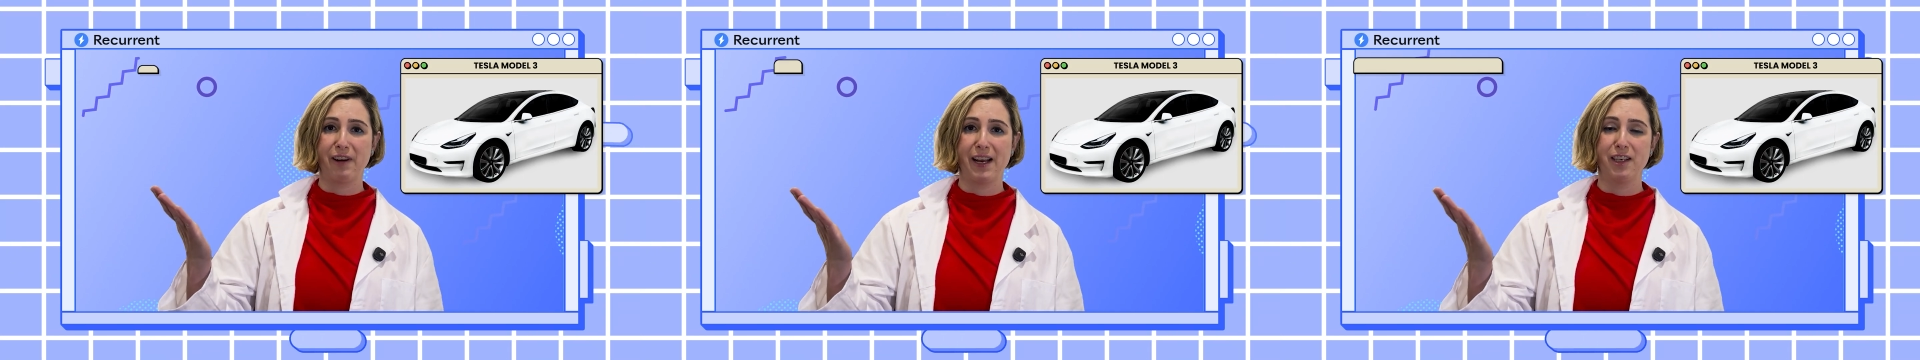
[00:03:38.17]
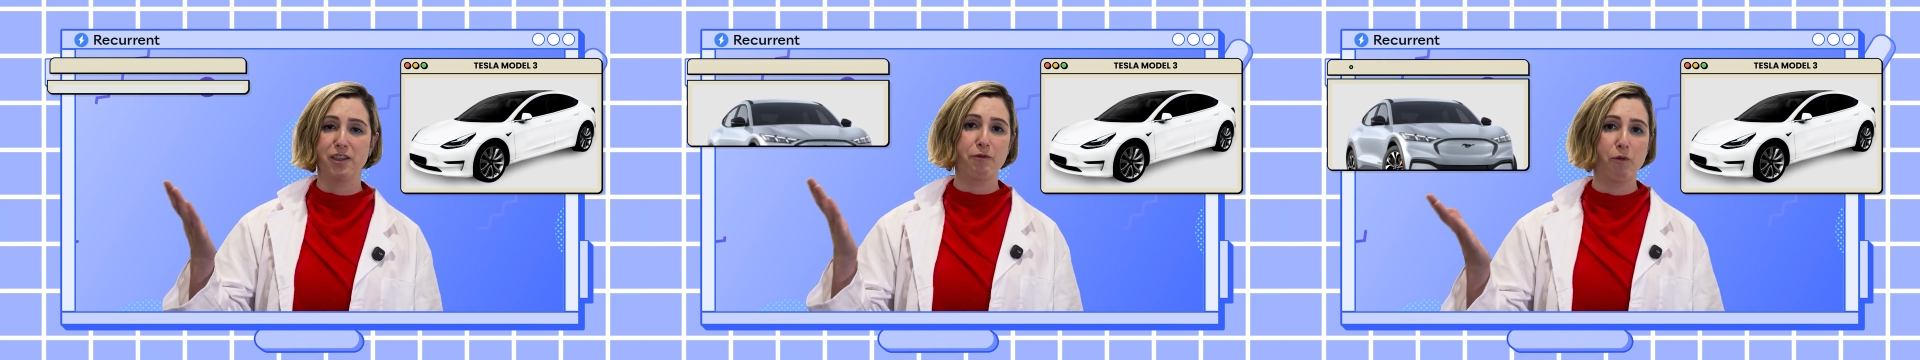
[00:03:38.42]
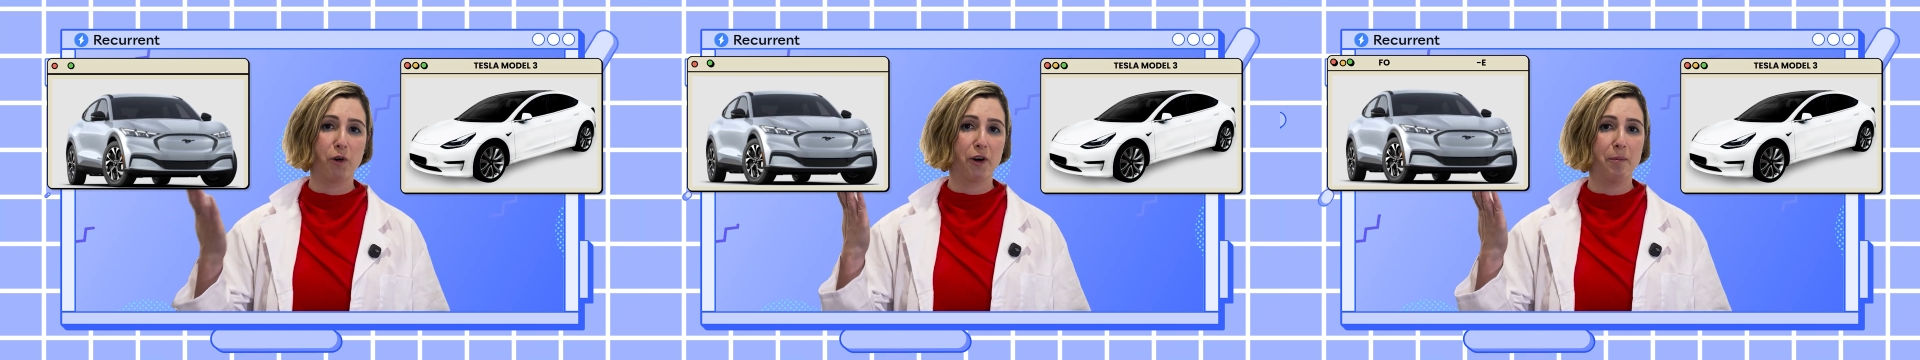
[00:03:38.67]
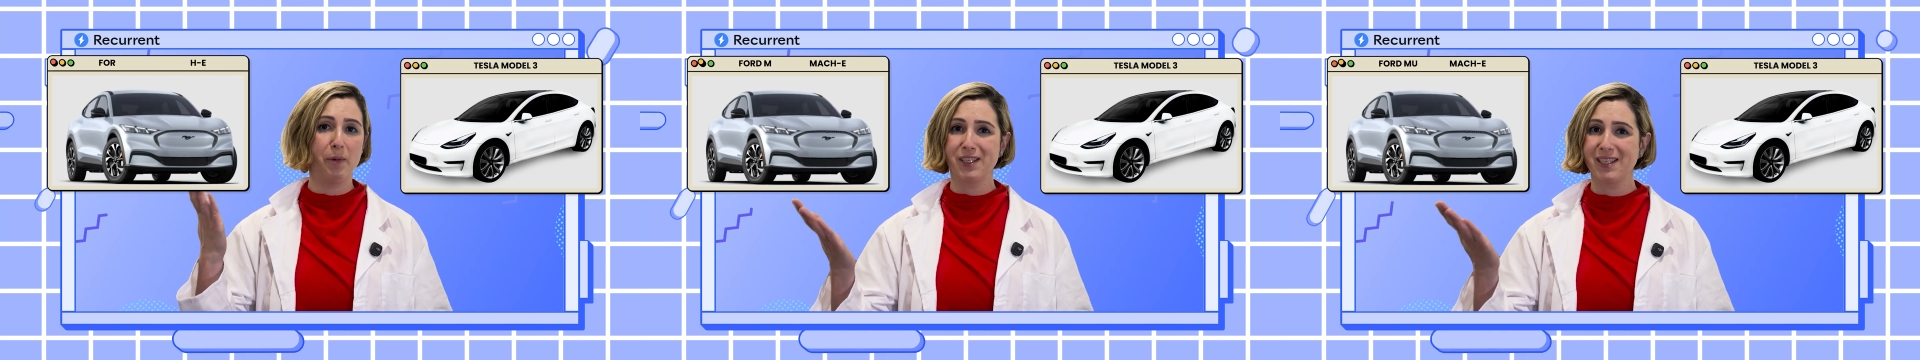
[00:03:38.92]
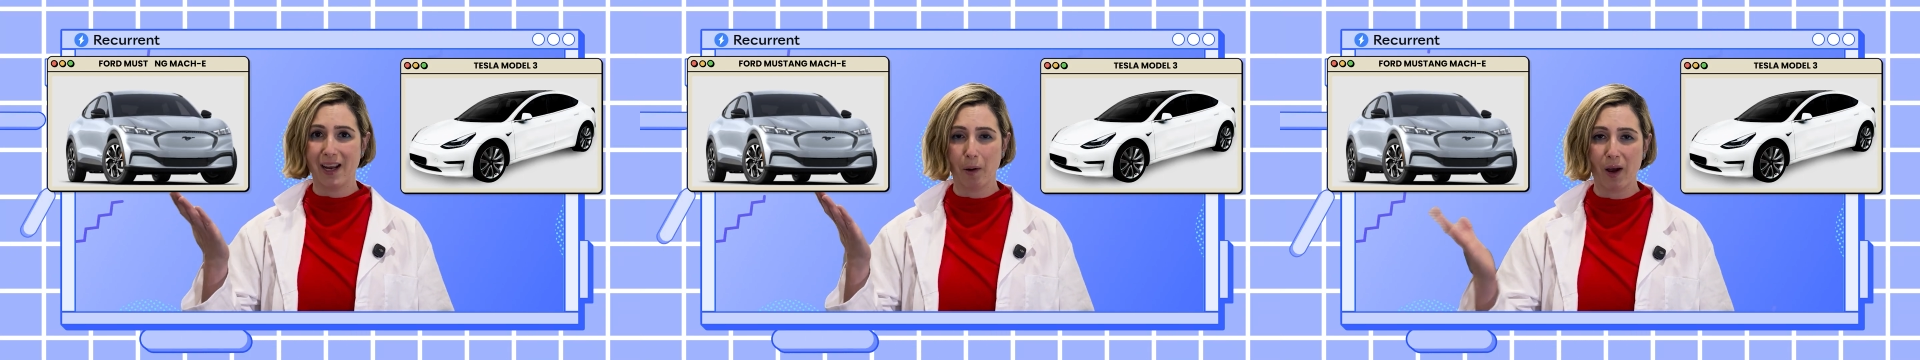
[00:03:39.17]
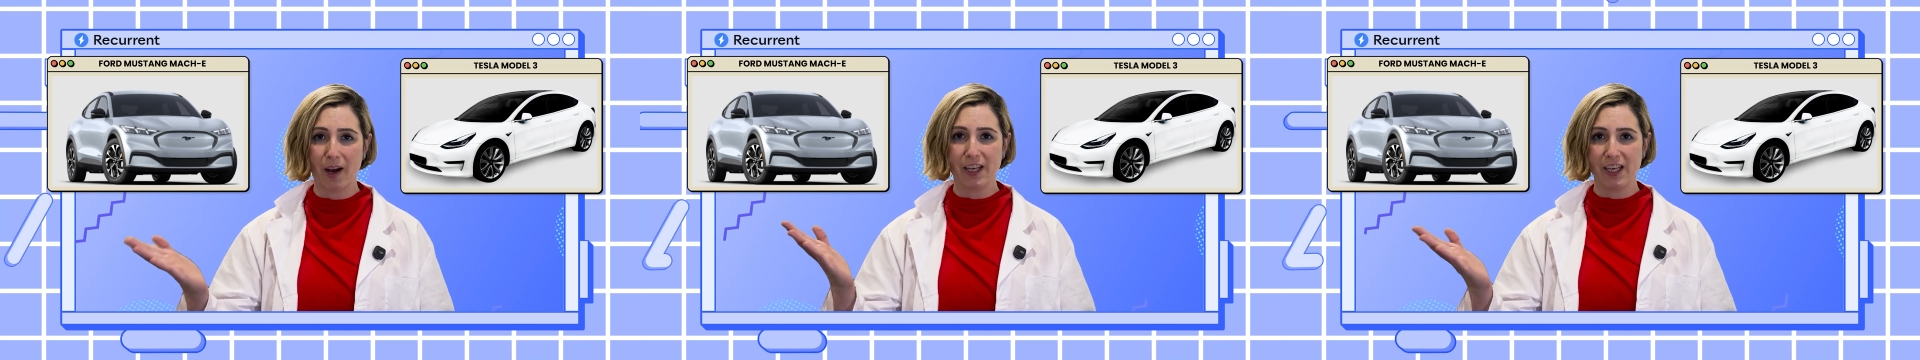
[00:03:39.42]
range Ford Mustang
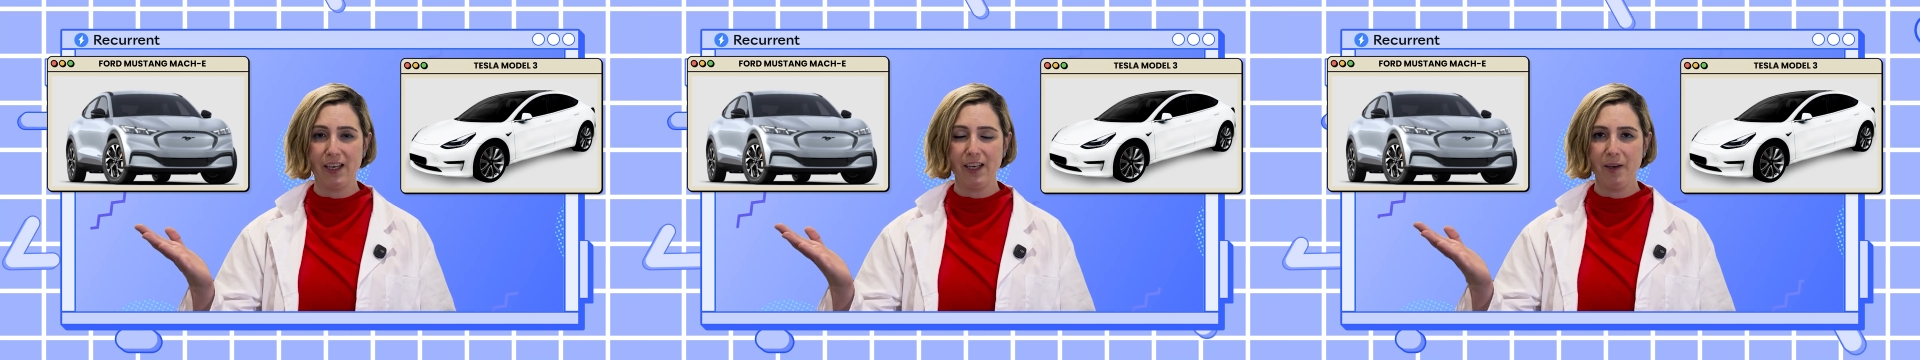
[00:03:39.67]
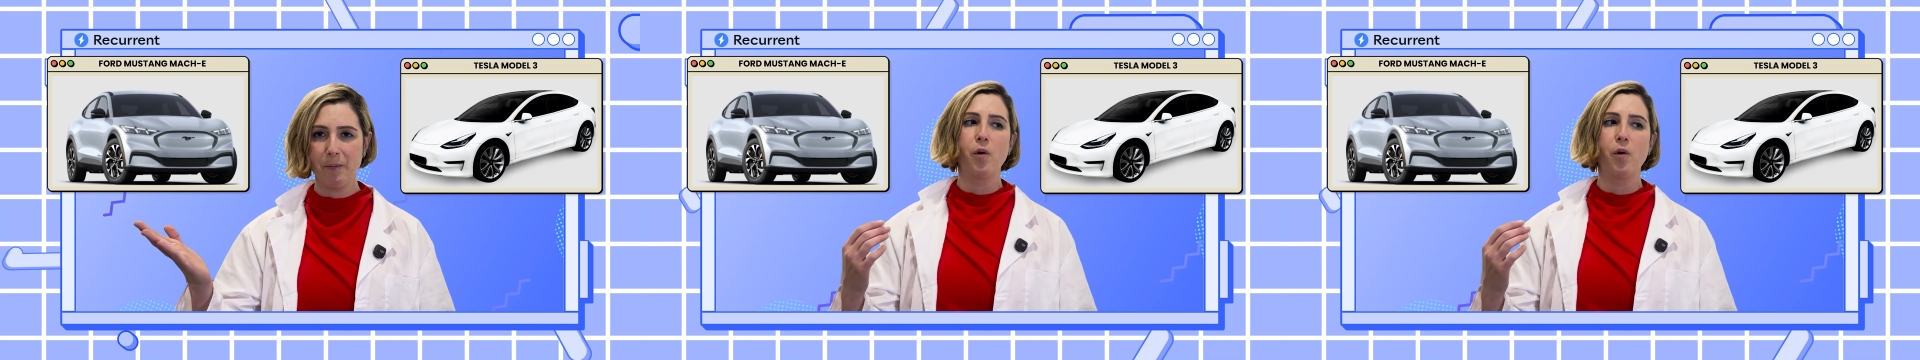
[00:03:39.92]
Mach-E,